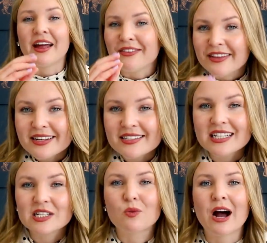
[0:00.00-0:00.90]
And this
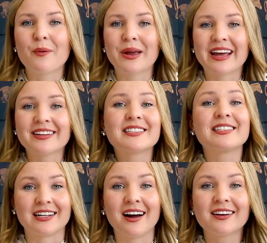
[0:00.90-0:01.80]
is why we get
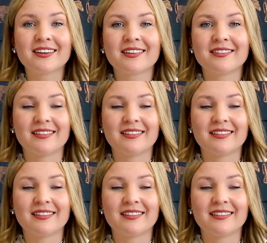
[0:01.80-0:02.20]
stuck